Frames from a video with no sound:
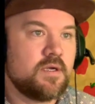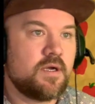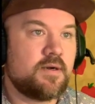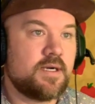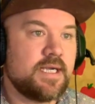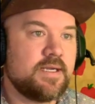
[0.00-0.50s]

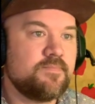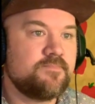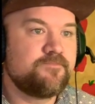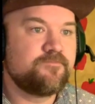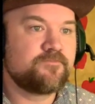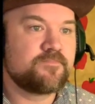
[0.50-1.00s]
All right.
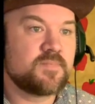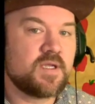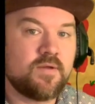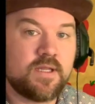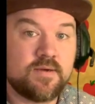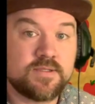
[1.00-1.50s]

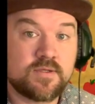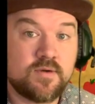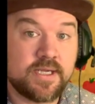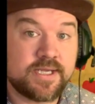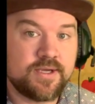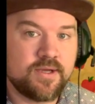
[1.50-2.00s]
Well, that was
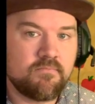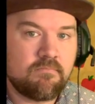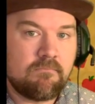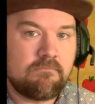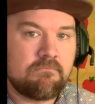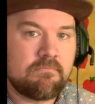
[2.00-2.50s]
quick.
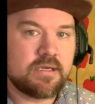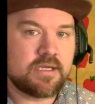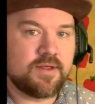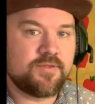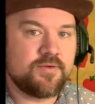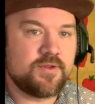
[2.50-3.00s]

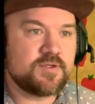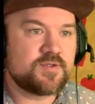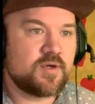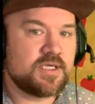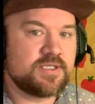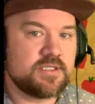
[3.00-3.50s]
Got through those
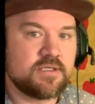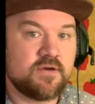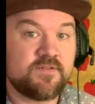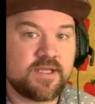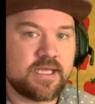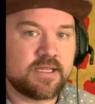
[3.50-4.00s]
questions.
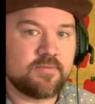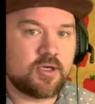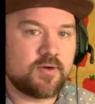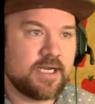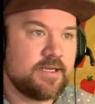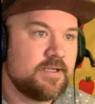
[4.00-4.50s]
Hopefully I got them all
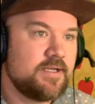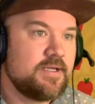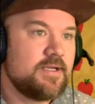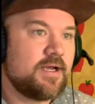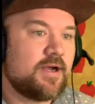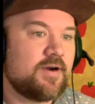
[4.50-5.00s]
right.
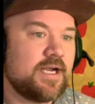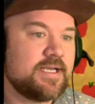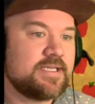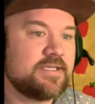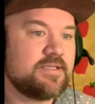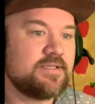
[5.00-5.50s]
All
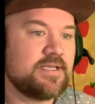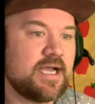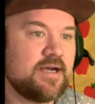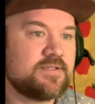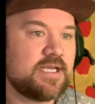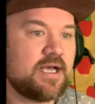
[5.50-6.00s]
right,
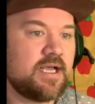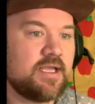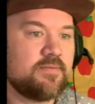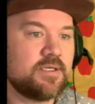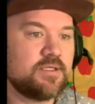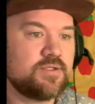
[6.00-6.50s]
now
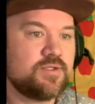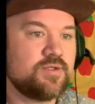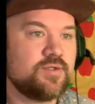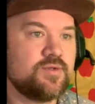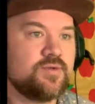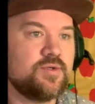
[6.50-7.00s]
time
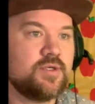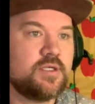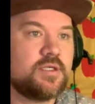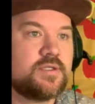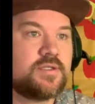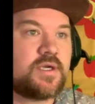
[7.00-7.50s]
to
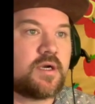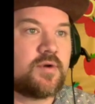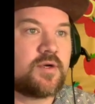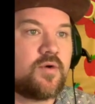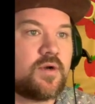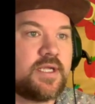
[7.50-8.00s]
start
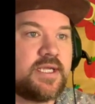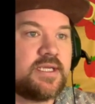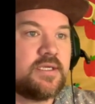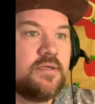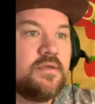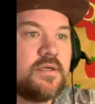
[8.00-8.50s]

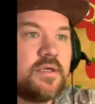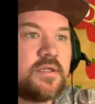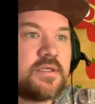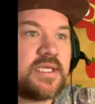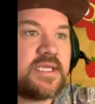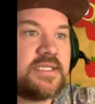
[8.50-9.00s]
recording.
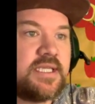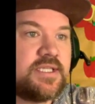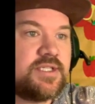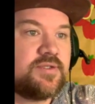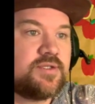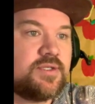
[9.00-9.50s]
Looks like it
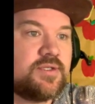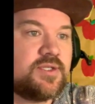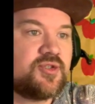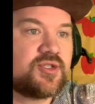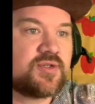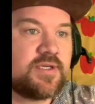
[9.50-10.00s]
takes you to
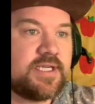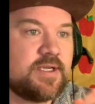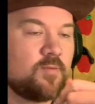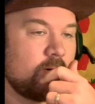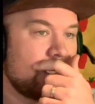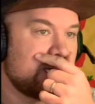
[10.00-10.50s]
this
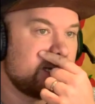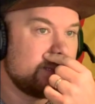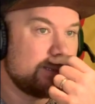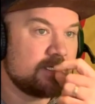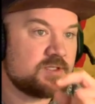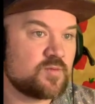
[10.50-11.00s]
screen where
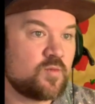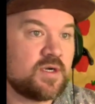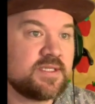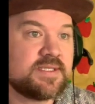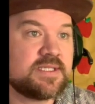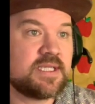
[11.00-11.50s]
there's
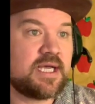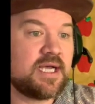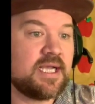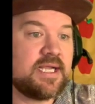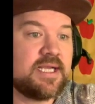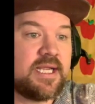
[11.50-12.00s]
one
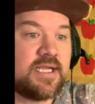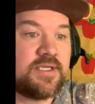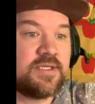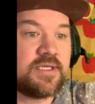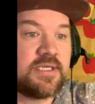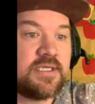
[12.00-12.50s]
slide and
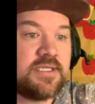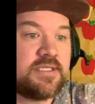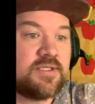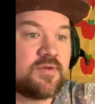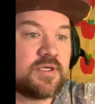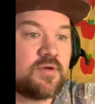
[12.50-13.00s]
you're gonna need
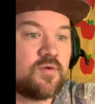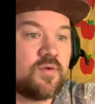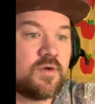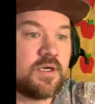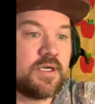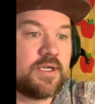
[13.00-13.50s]
to
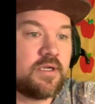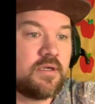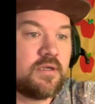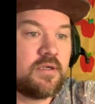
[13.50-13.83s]
record